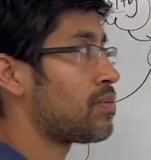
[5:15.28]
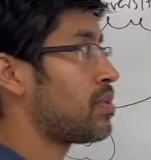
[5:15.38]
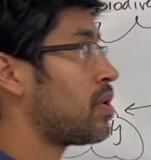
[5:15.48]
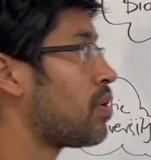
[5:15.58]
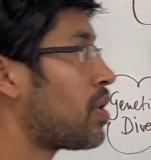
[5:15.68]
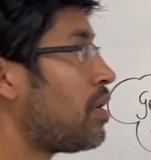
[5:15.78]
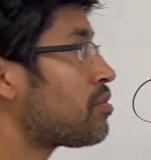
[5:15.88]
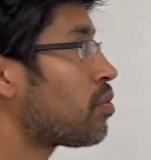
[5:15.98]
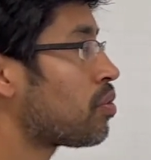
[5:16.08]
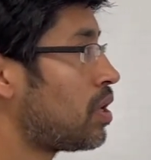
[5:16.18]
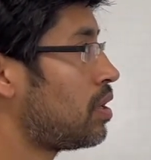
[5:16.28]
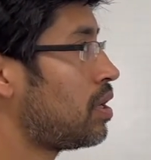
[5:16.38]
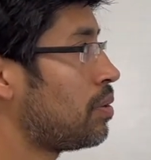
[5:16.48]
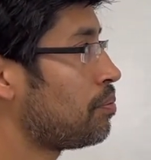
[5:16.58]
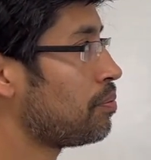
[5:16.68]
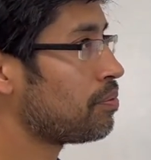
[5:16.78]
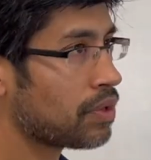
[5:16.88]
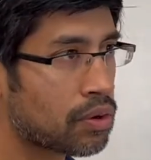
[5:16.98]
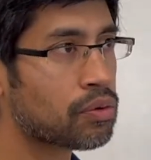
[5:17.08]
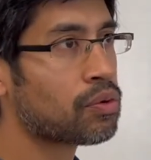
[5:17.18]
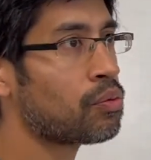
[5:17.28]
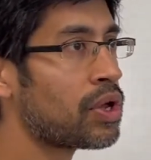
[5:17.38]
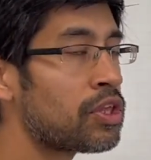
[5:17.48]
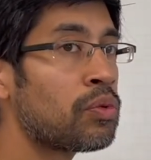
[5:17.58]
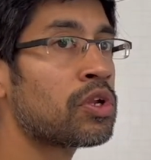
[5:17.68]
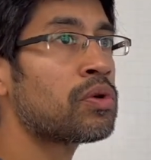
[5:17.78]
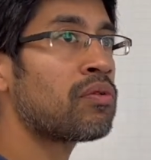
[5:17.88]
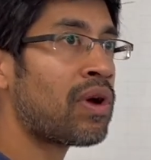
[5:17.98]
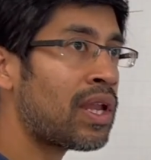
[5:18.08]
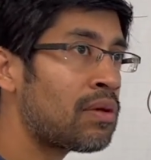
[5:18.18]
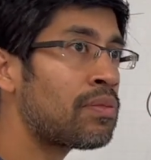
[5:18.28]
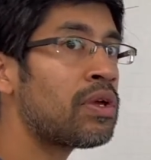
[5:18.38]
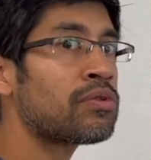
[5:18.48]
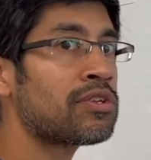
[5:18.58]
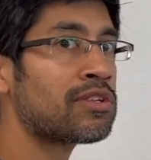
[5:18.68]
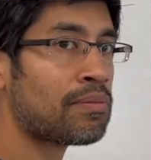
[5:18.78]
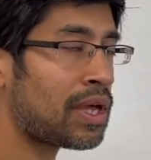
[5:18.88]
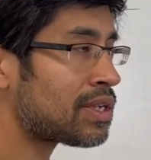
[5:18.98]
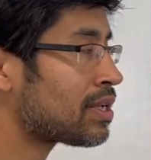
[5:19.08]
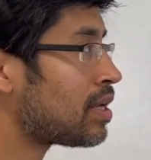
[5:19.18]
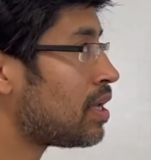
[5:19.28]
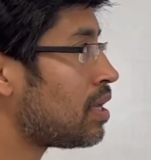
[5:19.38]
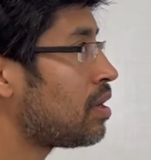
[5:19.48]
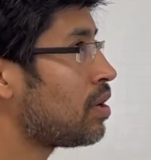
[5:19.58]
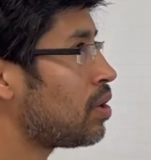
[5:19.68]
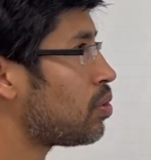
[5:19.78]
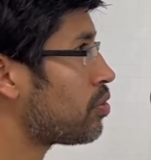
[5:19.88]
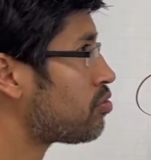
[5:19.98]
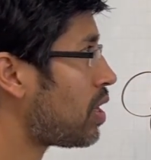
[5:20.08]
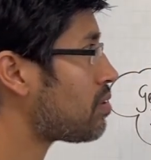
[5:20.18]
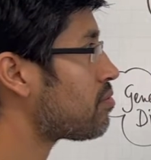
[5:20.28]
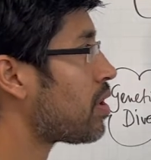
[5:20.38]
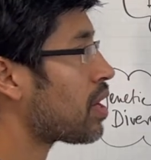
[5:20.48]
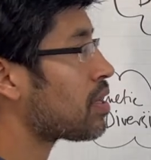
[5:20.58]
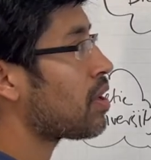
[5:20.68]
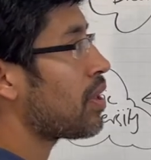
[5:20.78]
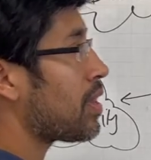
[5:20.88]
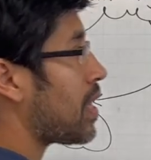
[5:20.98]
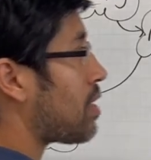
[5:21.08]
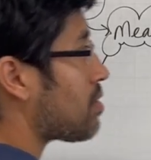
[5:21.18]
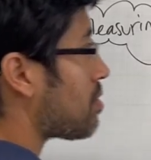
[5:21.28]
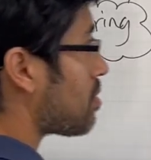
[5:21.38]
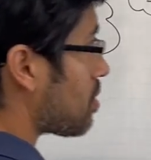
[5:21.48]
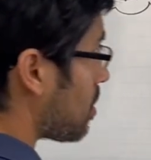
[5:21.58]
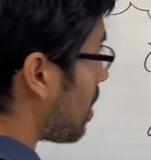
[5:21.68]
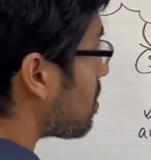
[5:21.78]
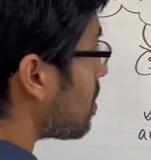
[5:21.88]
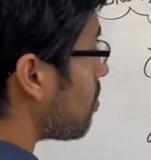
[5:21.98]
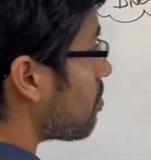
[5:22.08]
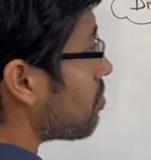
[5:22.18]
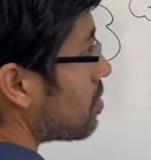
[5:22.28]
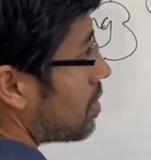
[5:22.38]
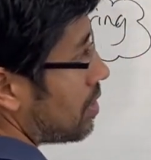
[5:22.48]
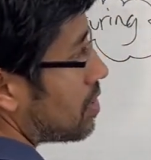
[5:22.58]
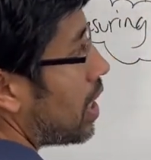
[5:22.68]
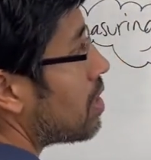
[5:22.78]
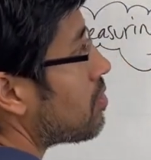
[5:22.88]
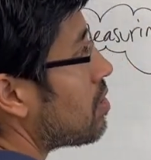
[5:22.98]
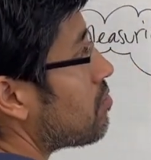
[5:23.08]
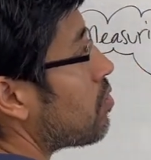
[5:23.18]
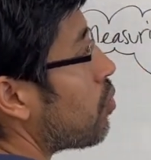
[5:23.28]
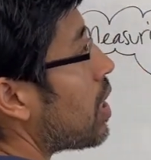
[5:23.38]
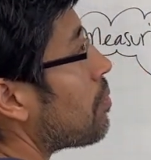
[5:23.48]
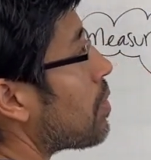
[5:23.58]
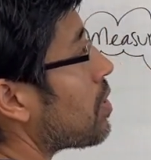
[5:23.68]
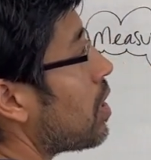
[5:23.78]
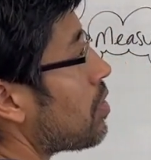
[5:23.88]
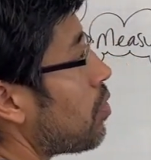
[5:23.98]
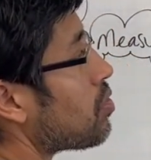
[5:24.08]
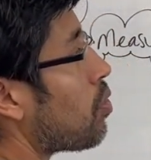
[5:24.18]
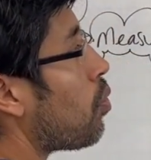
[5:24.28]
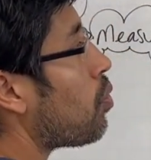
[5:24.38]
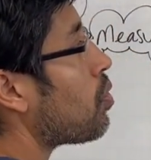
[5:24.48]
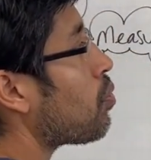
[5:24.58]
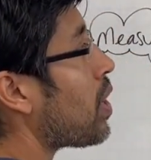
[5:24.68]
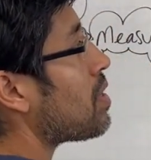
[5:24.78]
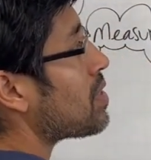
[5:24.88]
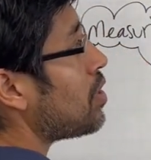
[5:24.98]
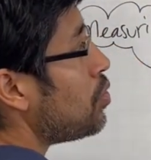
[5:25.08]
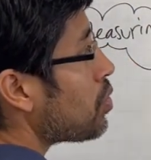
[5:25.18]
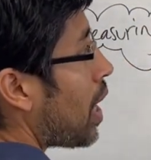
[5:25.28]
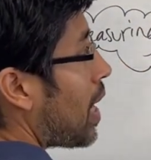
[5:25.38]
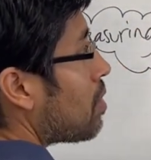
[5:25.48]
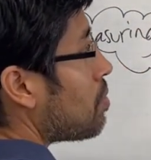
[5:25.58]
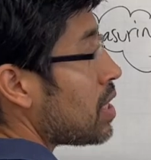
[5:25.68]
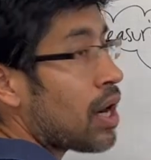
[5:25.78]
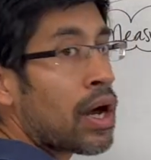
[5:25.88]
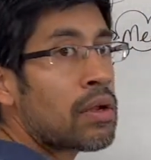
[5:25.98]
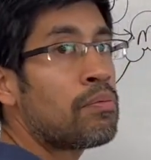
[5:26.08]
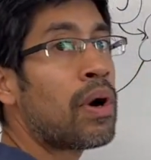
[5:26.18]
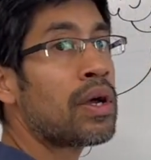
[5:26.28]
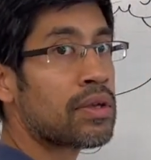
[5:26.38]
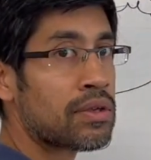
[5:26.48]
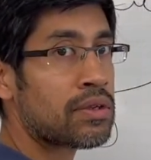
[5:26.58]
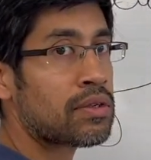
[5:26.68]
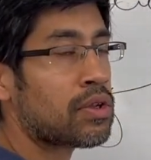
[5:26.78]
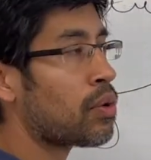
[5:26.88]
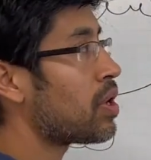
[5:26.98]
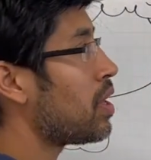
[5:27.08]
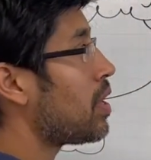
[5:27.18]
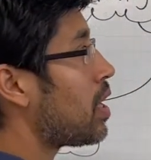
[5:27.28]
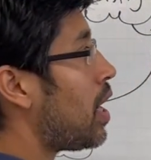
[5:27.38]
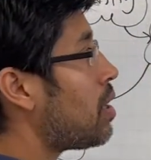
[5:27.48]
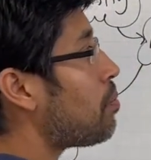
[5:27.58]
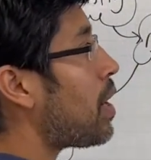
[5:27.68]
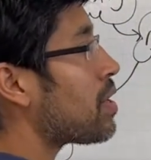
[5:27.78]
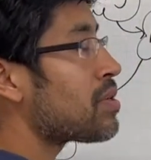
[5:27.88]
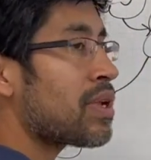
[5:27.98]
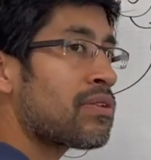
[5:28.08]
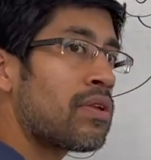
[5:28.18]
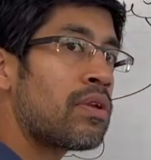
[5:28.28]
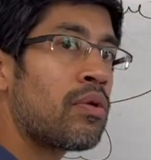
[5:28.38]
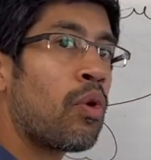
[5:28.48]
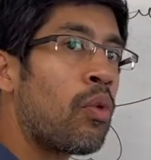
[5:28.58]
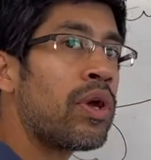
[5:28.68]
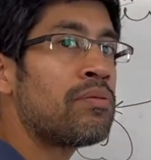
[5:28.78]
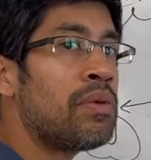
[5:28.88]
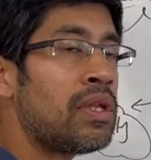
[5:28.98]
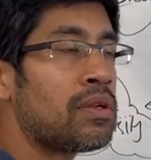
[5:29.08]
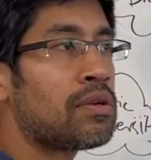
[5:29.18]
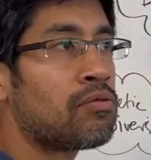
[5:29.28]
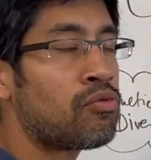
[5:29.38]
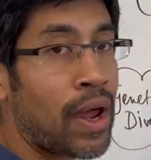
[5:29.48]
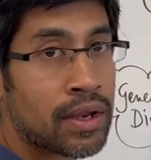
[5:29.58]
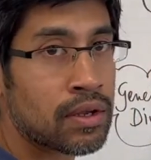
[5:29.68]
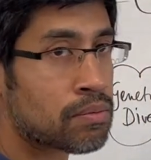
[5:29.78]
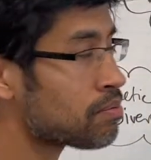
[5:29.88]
Okay, so whether you want to do it randomly or systematically or stratified, that's kind of a different way. But those are all ways that you can be unbiased. So unbiased doesn't always mean random.